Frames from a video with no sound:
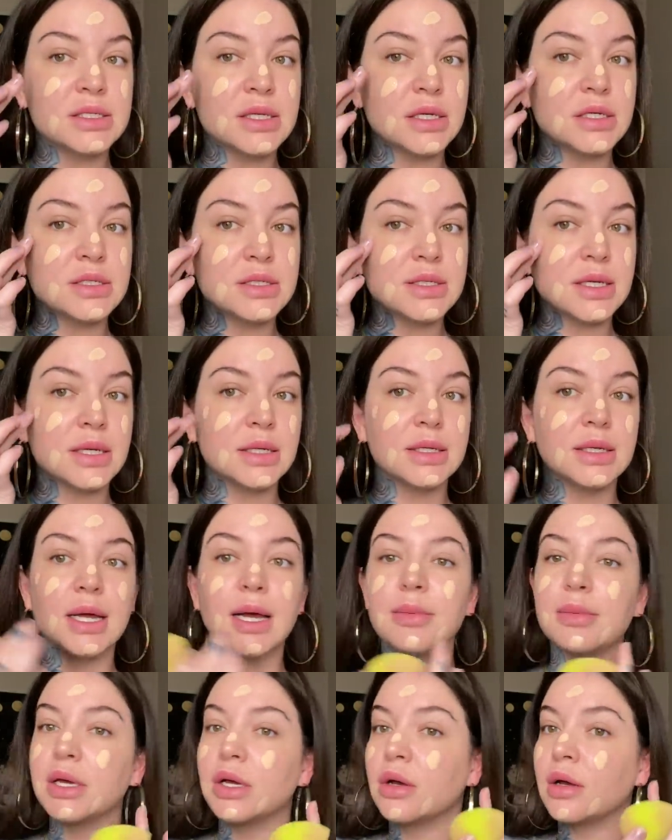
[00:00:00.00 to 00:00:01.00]
I just like
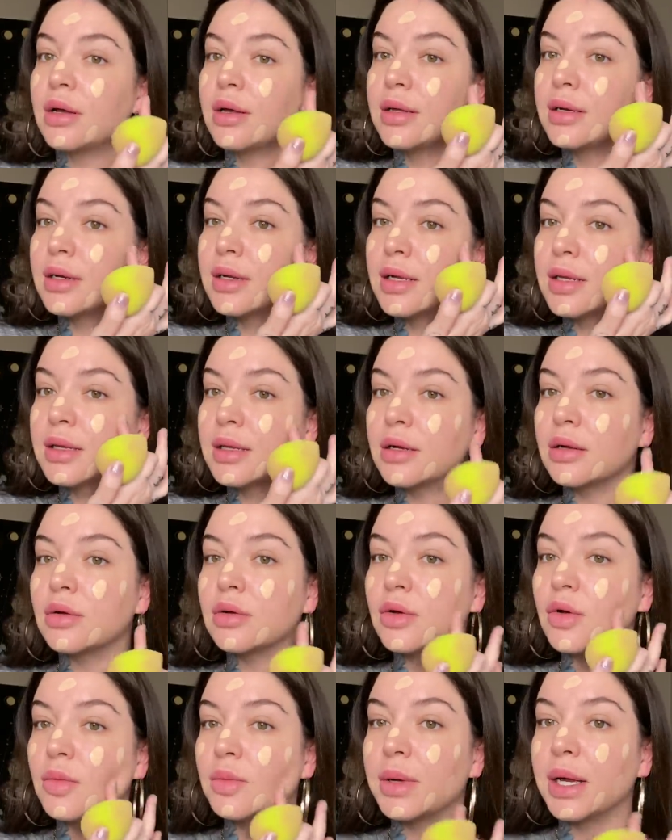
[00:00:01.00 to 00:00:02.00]
dab it on and then I'll
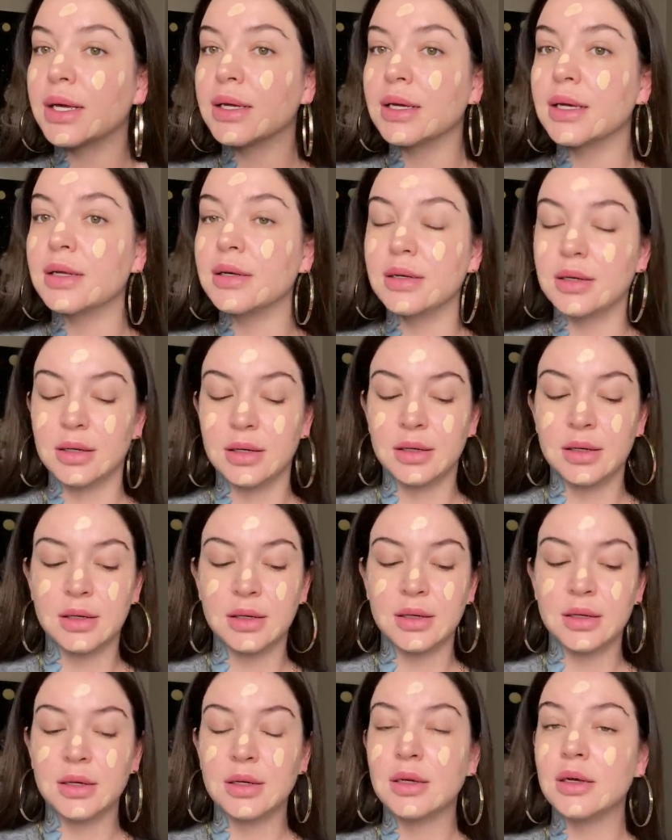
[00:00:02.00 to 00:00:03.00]
go back in.
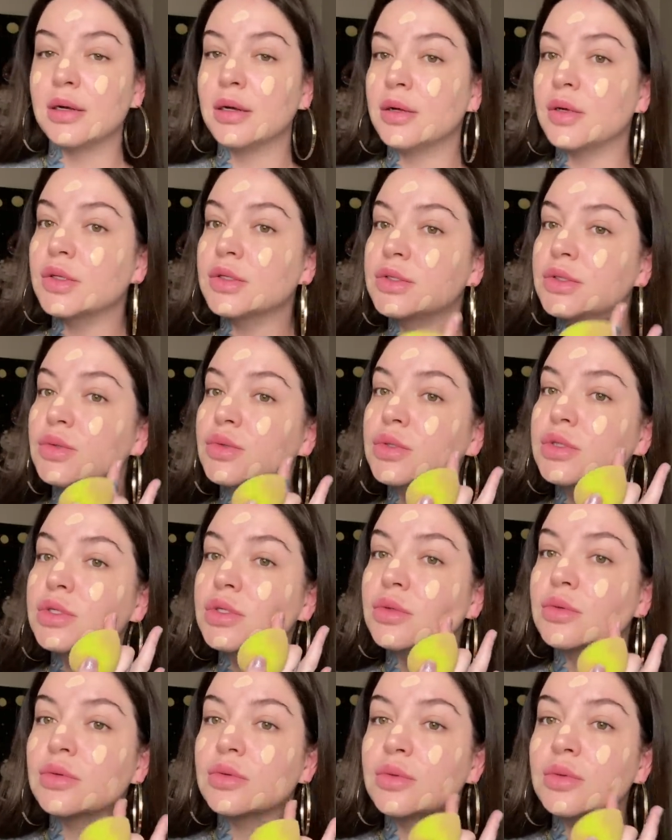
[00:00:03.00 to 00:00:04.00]
I'll do
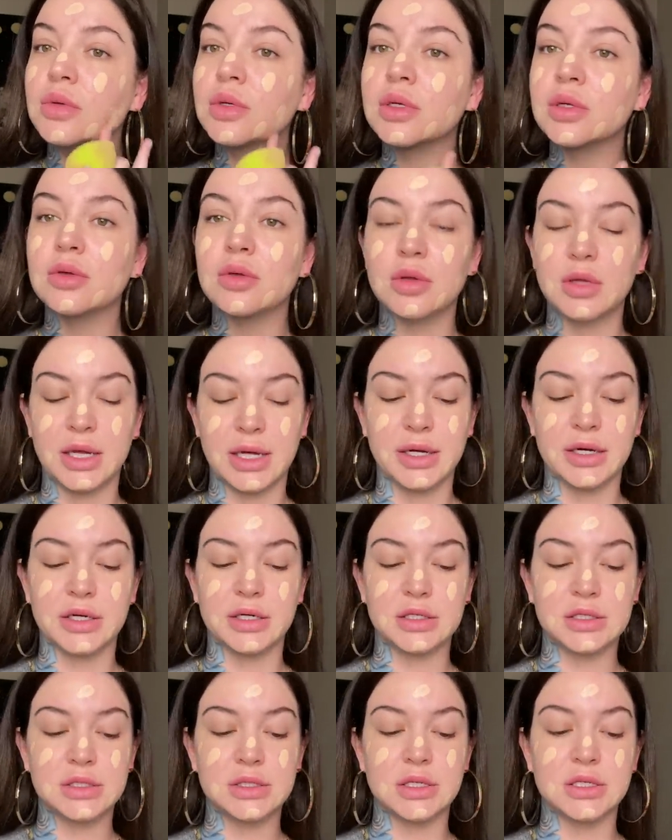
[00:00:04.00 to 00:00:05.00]
two layers.